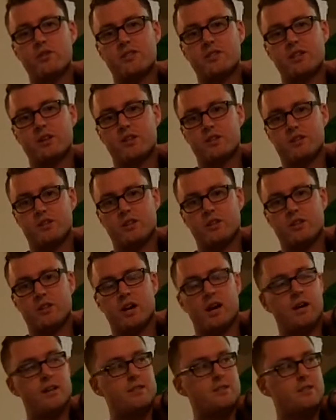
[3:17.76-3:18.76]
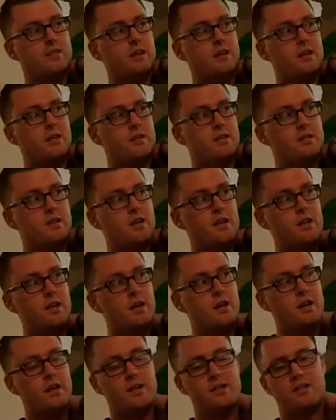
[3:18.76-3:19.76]
centers in the United States.
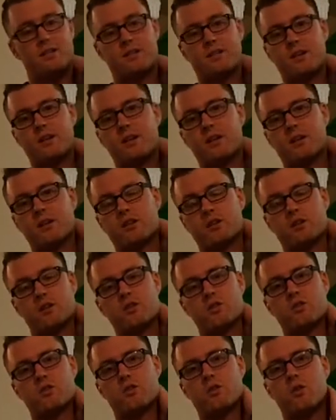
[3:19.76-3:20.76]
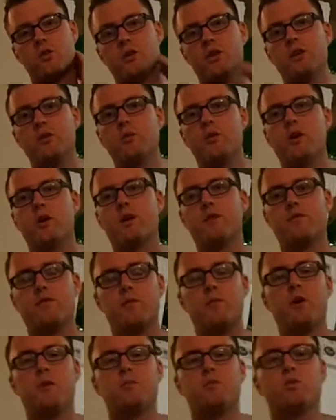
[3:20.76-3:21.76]
And a center can control anywhere
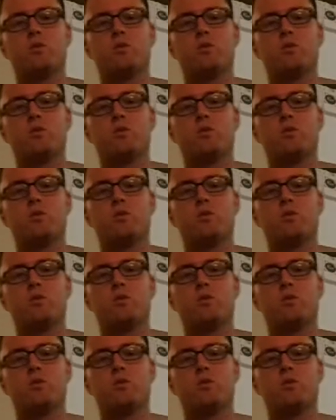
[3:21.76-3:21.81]
from up